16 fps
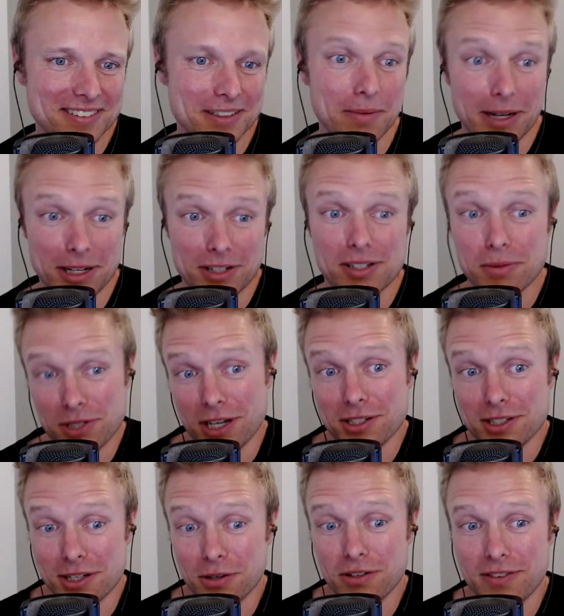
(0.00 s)
the manuscript was on
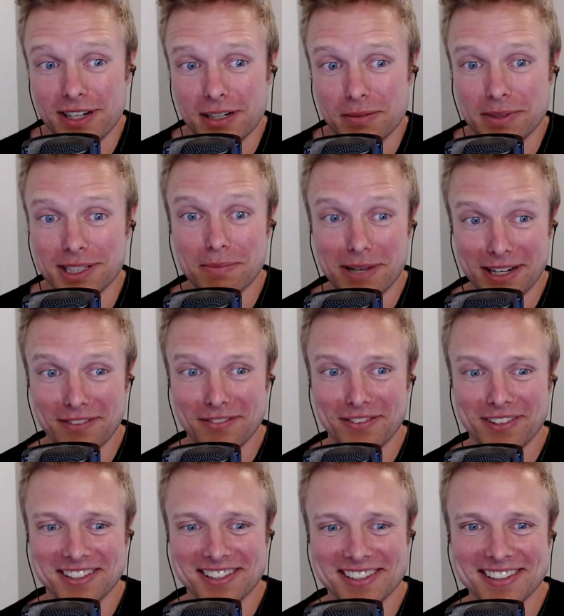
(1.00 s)
toad venom and the
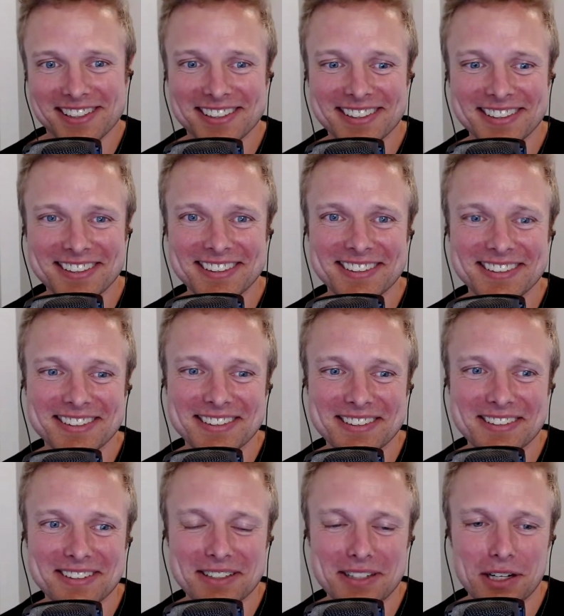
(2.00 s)
benefits
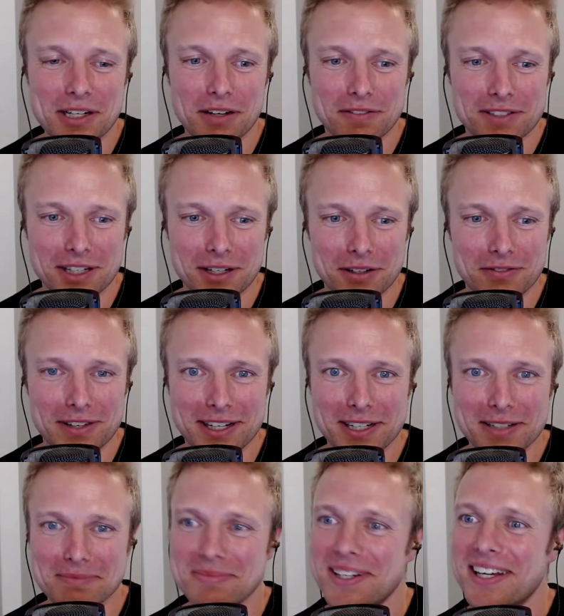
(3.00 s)
of toad
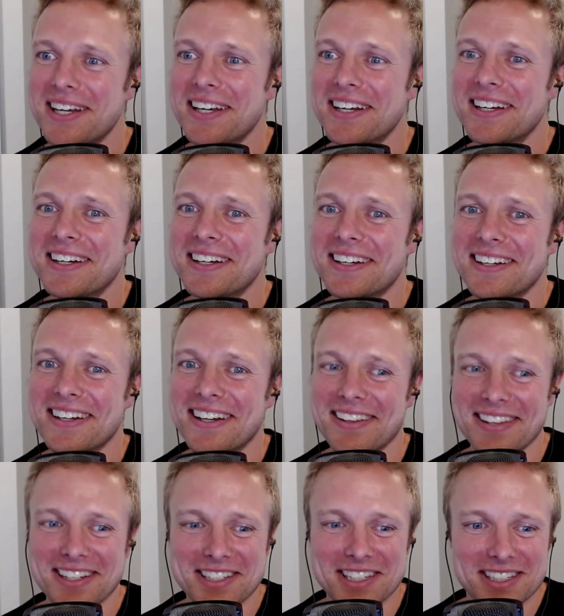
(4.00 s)
venom. I
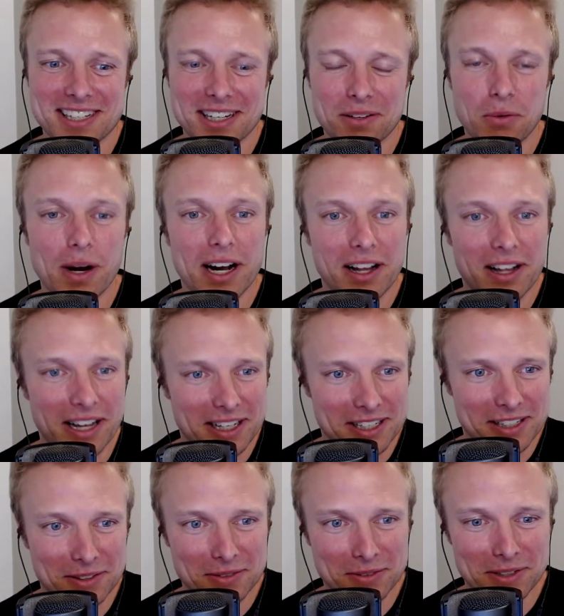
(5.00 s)
think she said, well, I
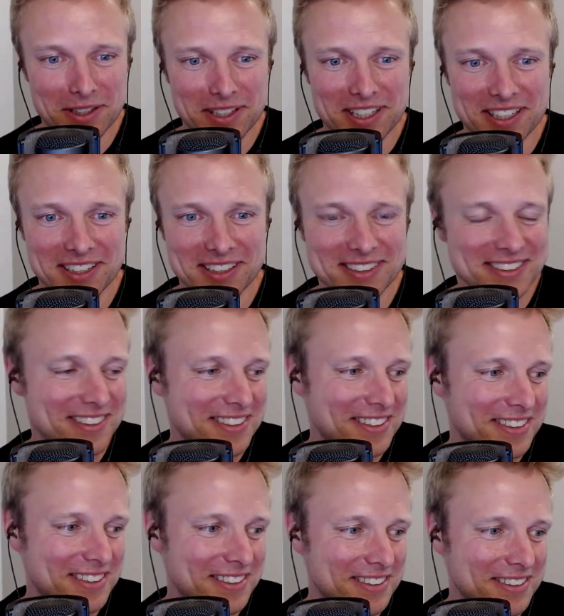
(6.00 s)
don't really
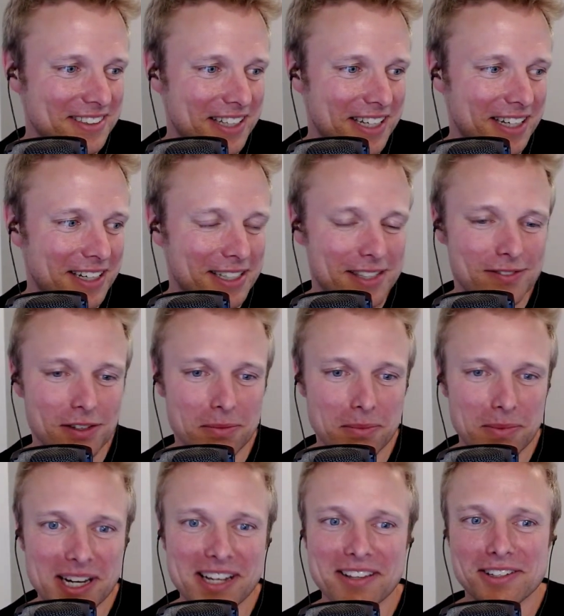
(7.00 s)
think it's for
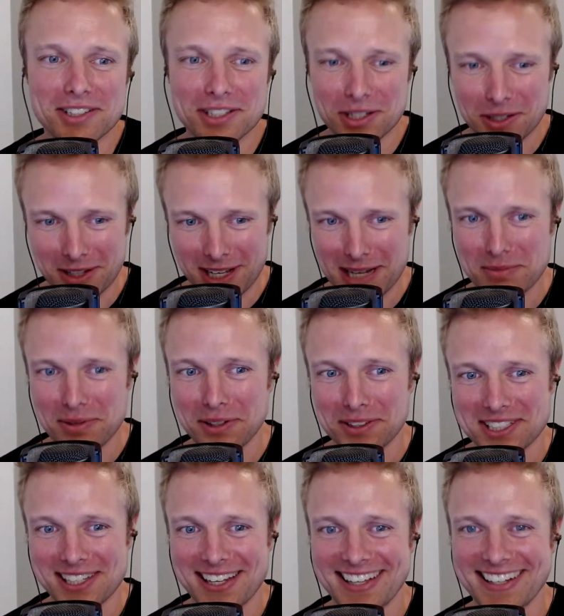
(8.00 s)
me. There's no libel or
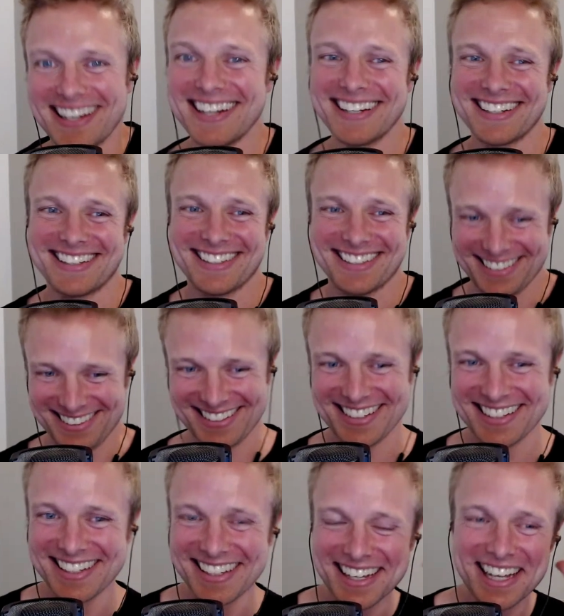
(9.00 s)
slander
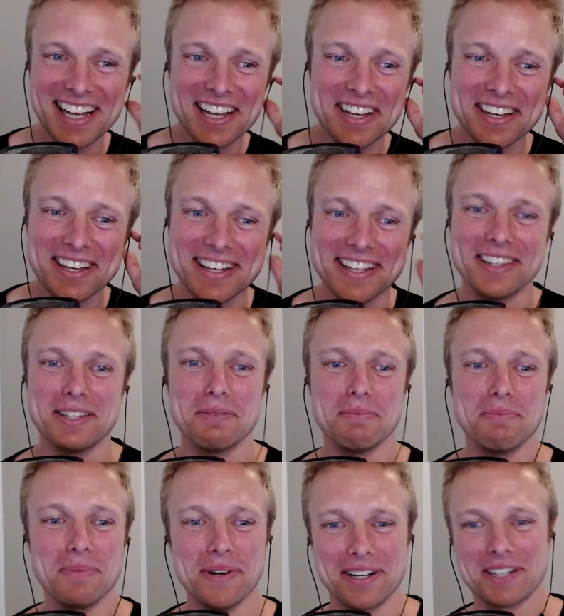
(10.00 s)
in the
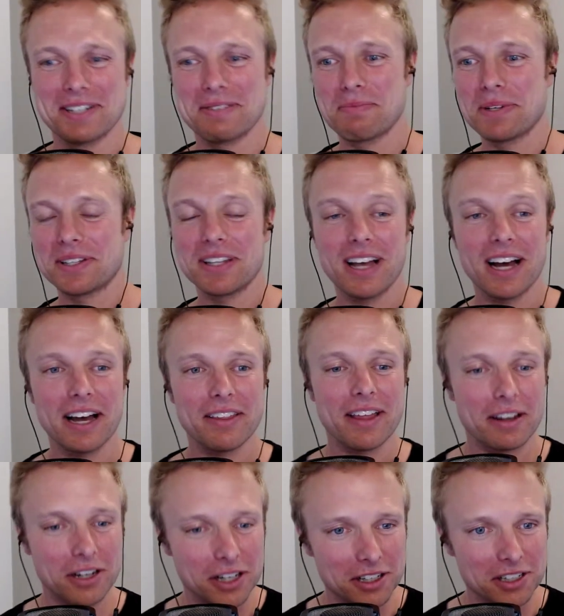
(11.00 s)
book. But
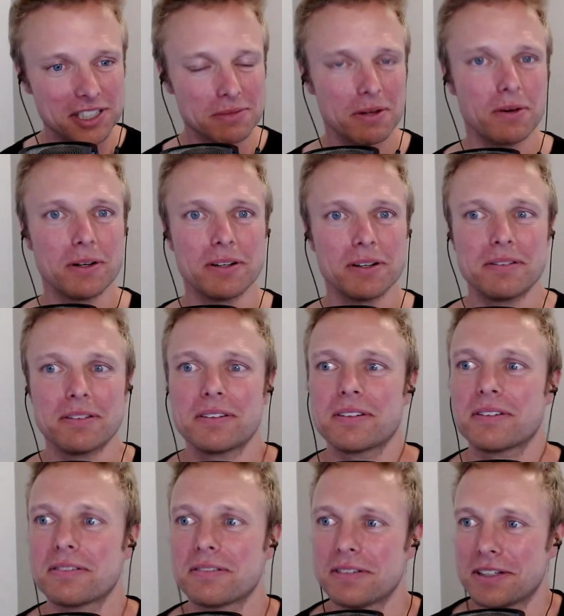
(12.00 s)
that occurred to me
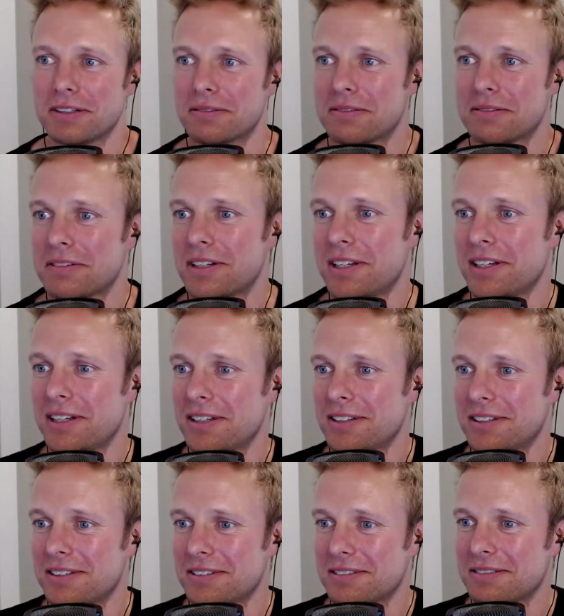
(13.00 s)
when
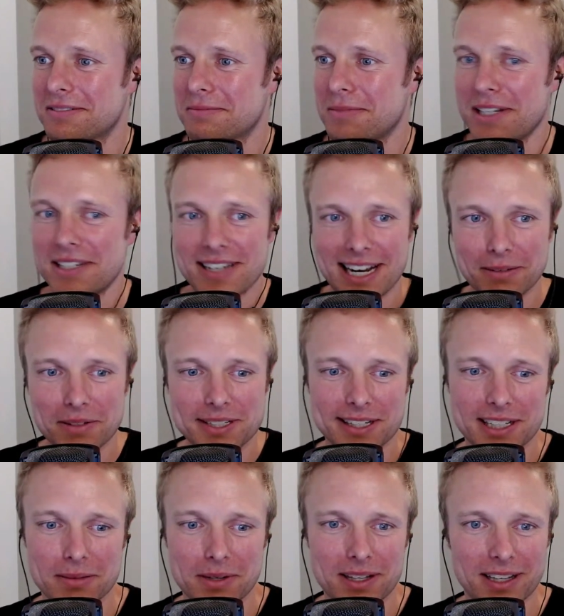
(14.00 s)
my dad was
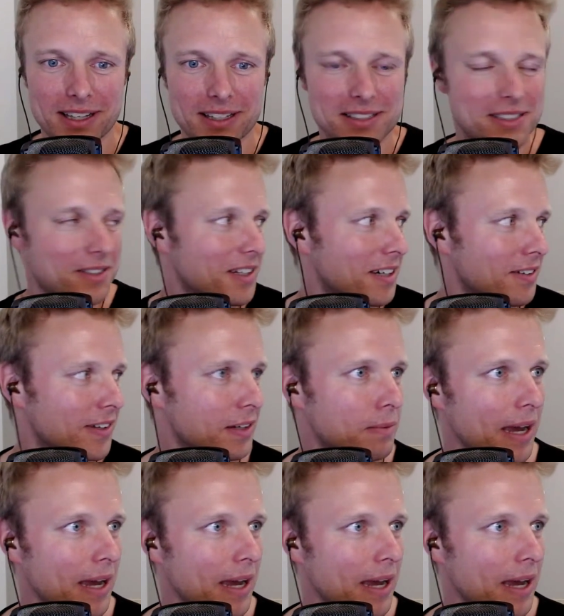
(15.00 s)
telling me that story. I'm like,